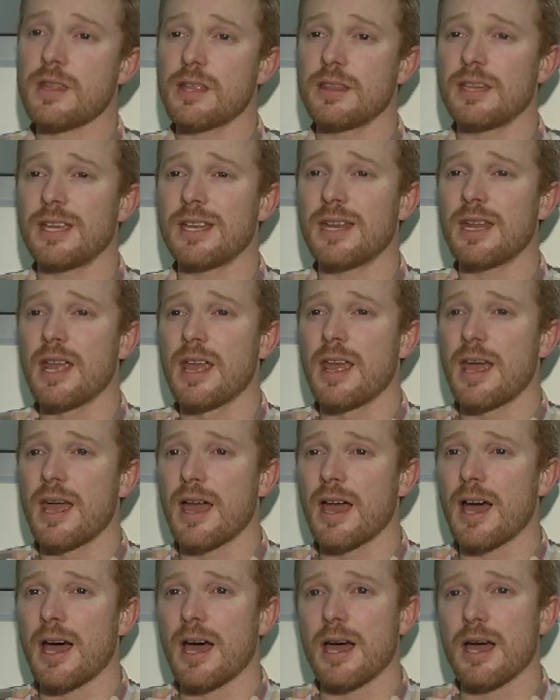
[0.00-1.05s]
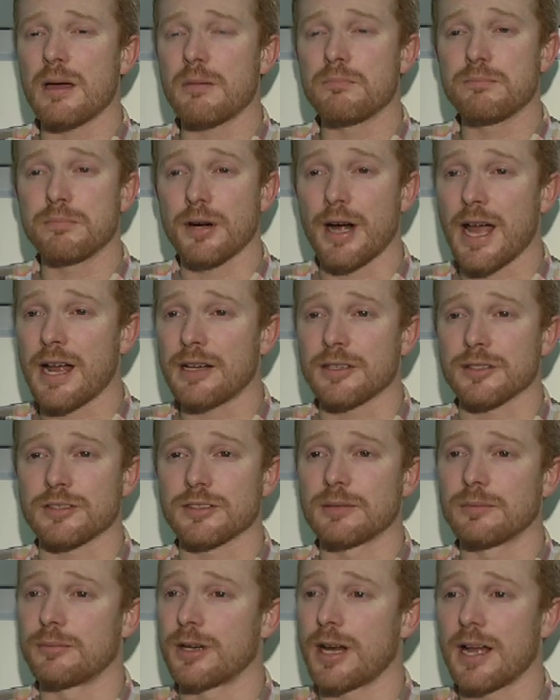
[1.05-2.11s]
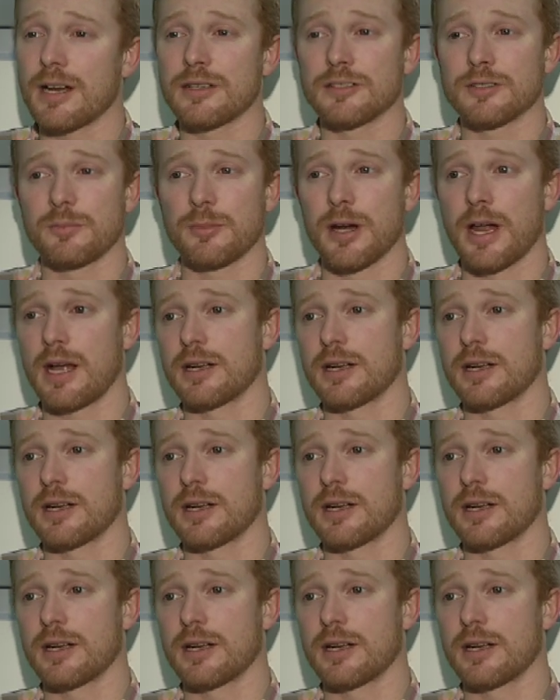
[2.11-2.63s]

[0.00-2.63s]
And then practice. Practice